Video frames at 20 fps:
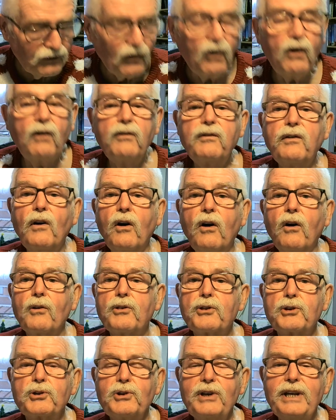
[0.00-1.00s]

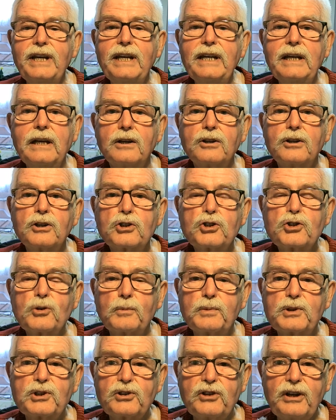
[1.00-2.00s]
443
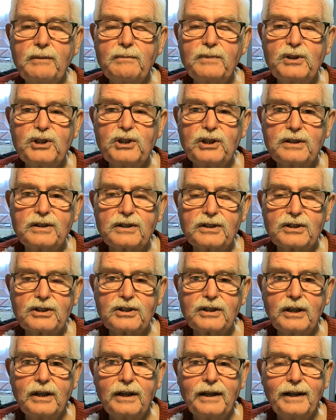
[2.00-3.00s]

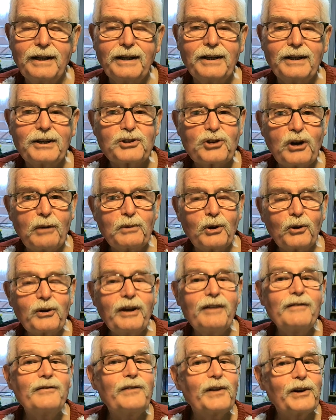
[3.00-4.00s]
subscriptions. So I'm
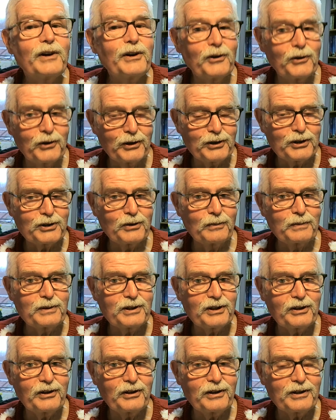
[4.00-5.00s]
looking for another
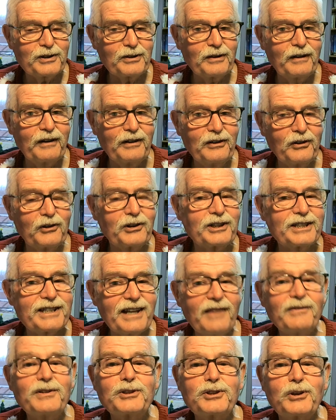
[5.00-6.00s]

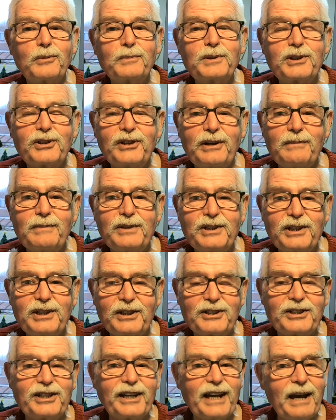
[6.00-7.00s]
seven
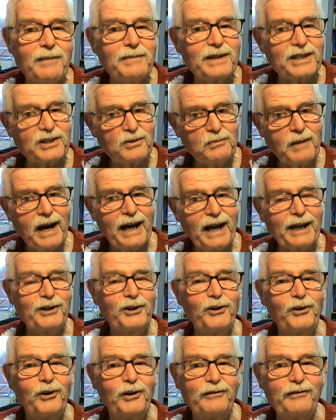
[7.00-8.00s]
subscriptions to get me to my
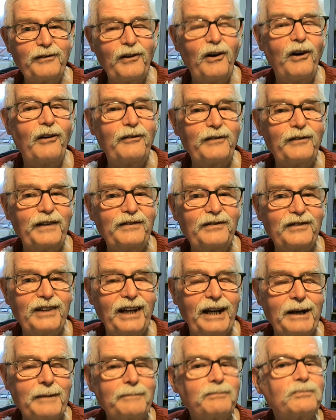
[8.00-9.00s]
goal of
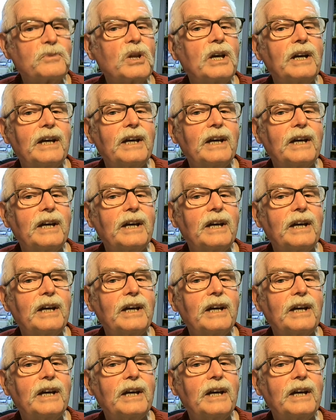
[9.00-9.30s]
450.